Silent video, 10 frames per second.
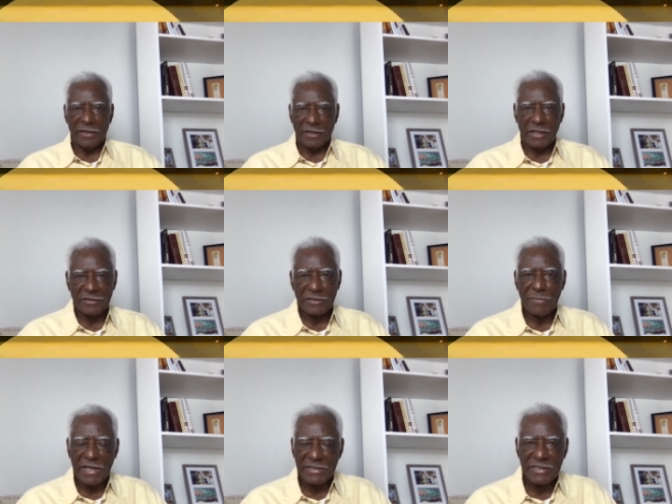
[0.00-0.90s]
Can
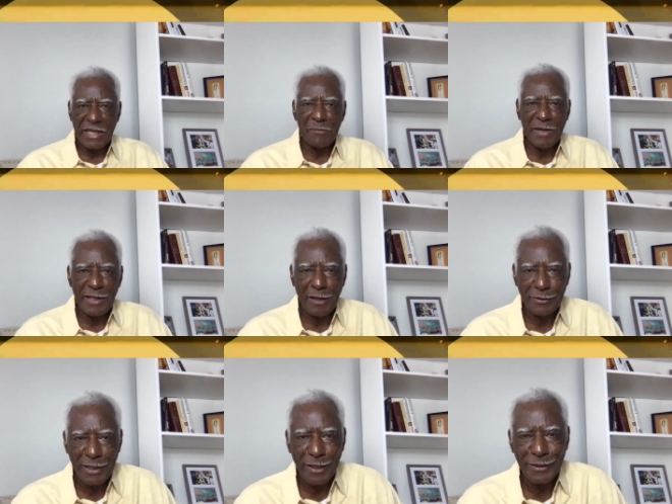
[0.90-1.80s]
somebody say amen out
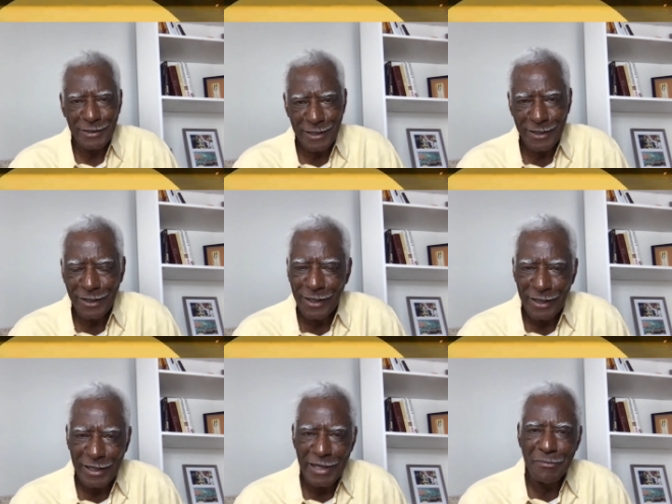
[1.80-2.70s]
there? Yeah,
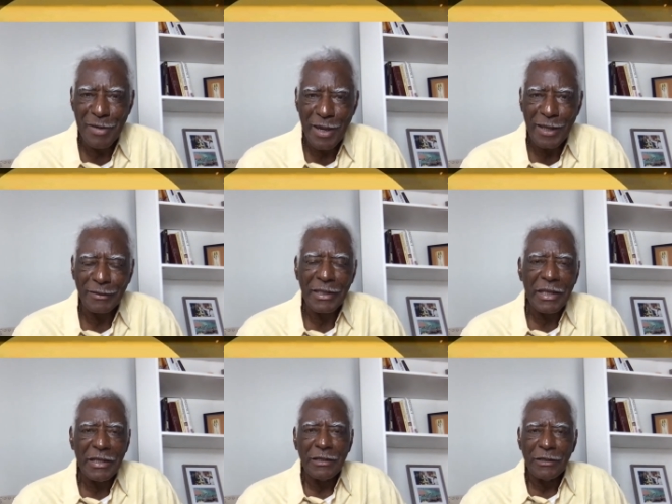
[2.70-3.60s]
amen.
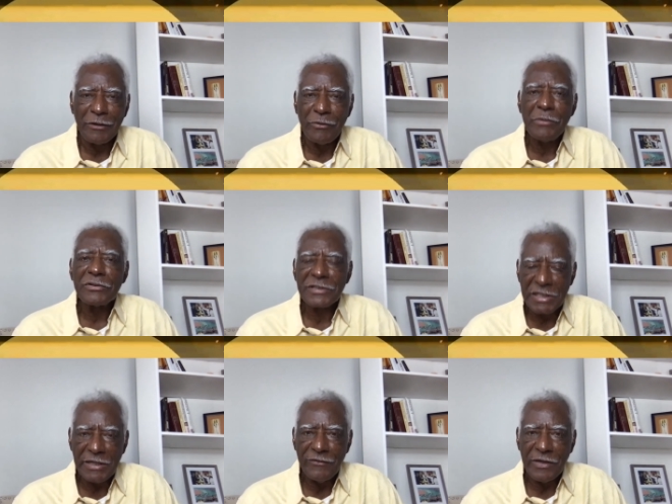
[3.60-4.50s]
If we
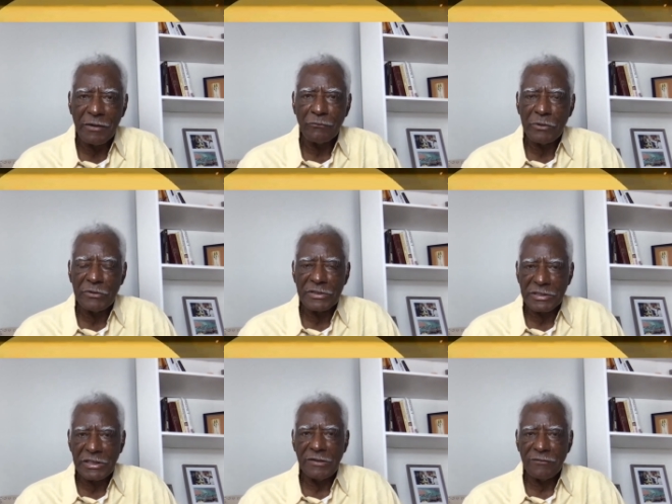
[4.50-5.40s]
receive him, we
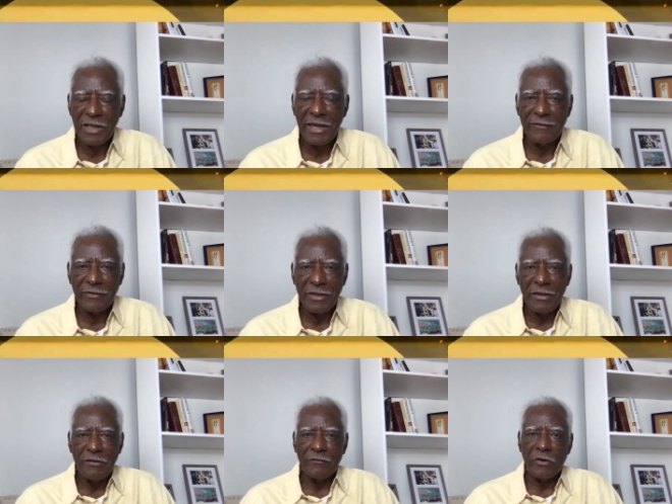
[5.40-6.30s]
receive life,
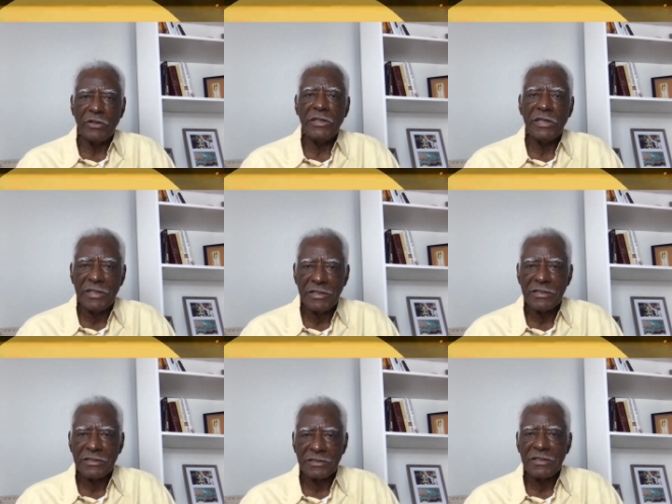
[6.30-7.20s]
for he
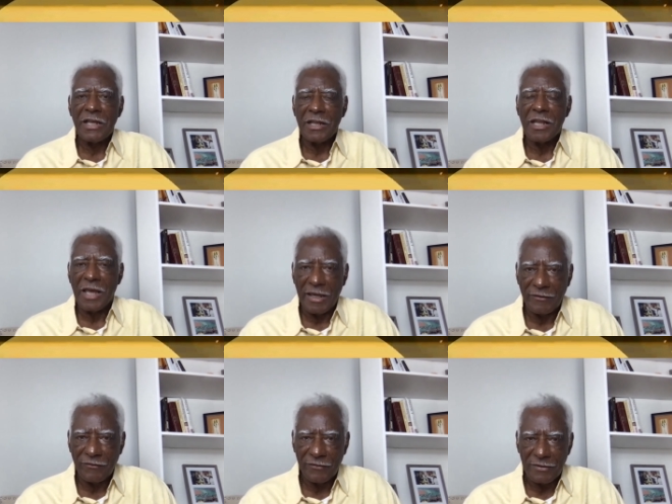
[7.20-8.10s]
is
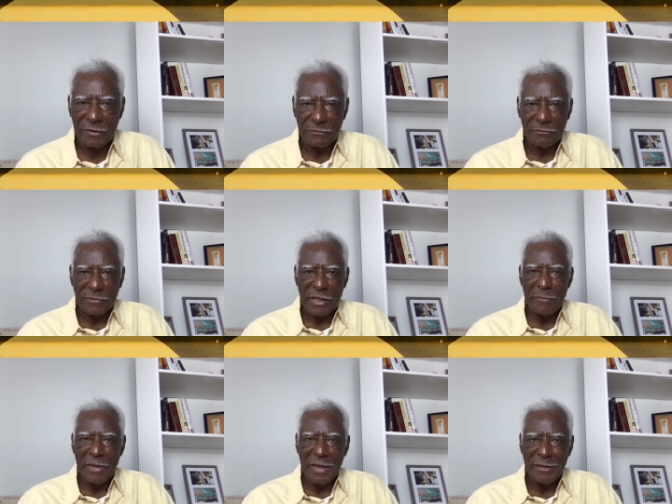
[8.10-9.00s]
life.
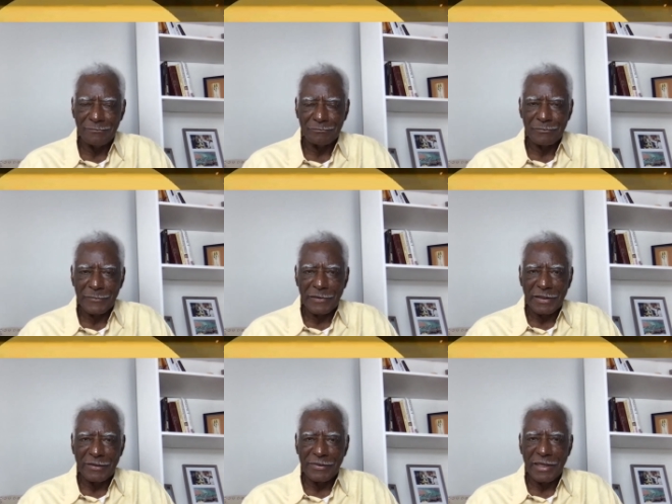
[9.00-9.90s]
Amen
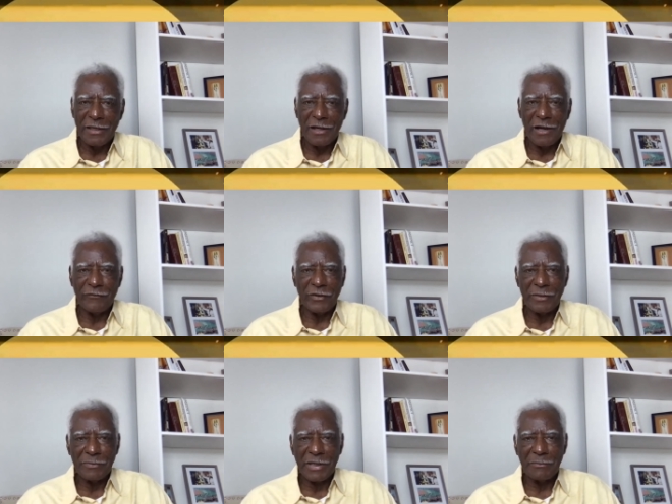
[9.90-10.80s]
and thank God for
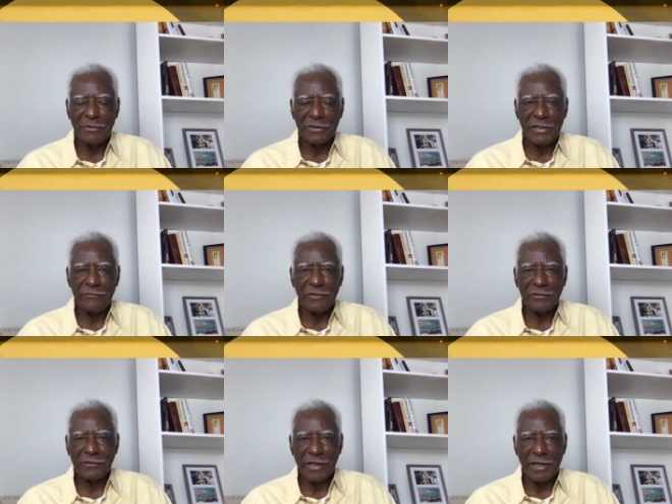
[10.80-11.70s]
him coming to give
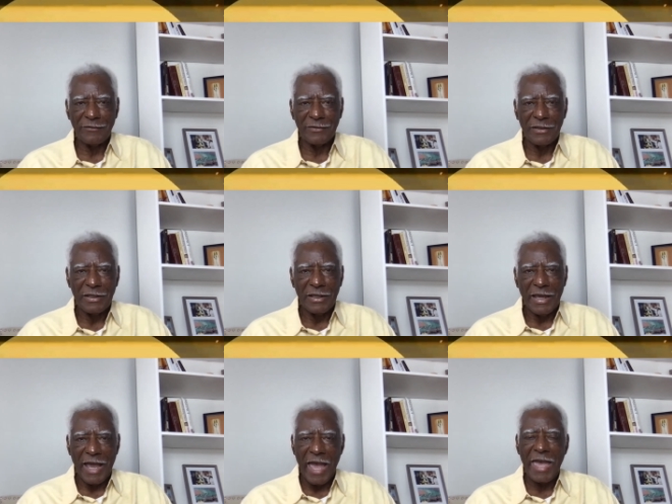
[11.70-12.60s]
us life.
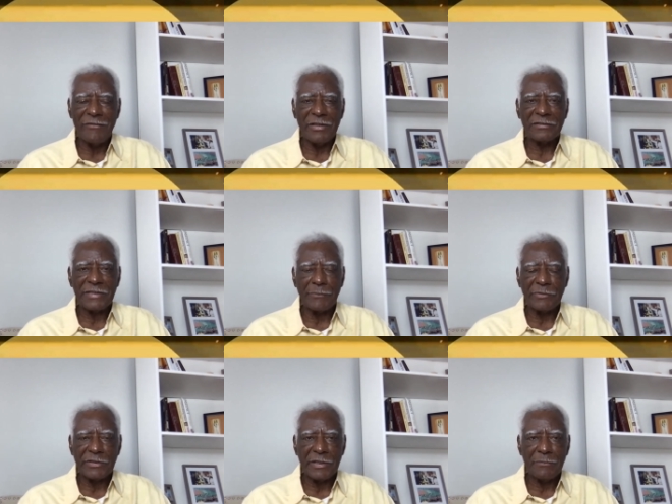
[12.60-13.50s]
I have
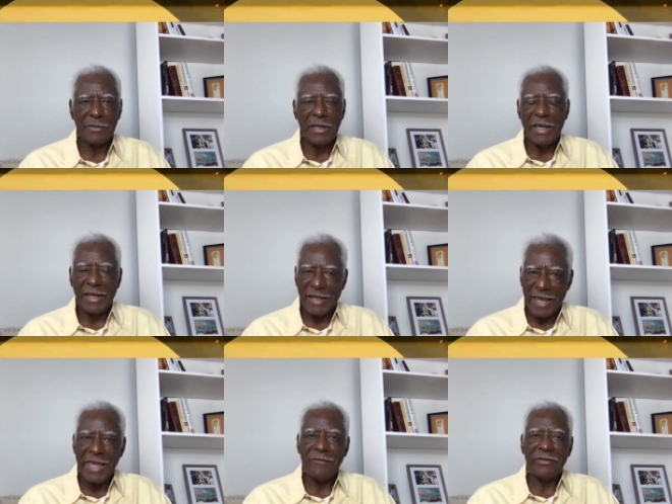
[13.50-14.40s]
accepted him. I
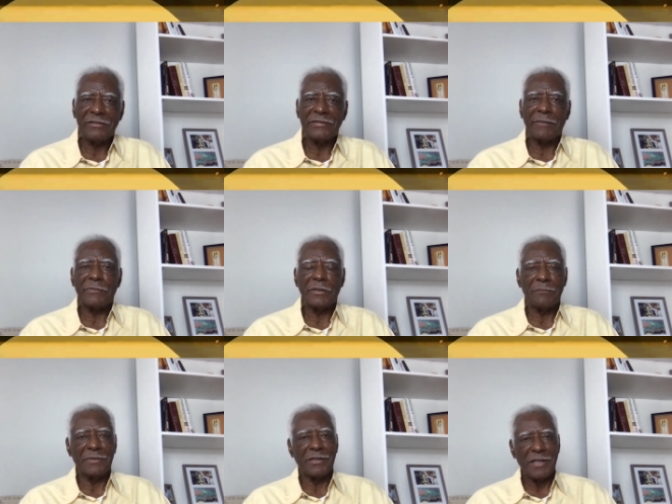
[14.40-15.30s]
have accepted
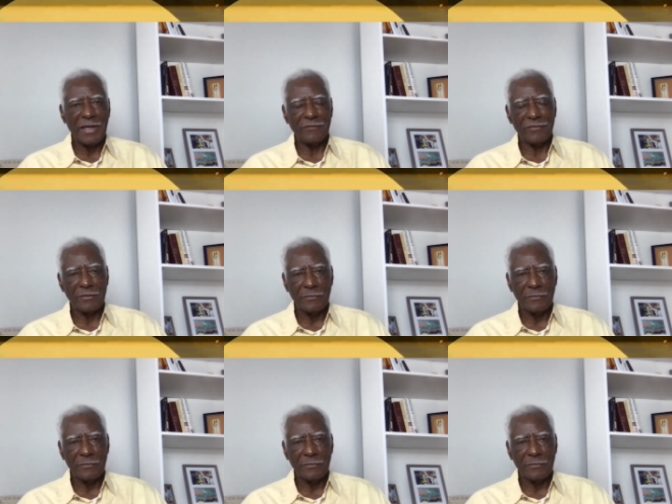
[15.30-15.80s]
life.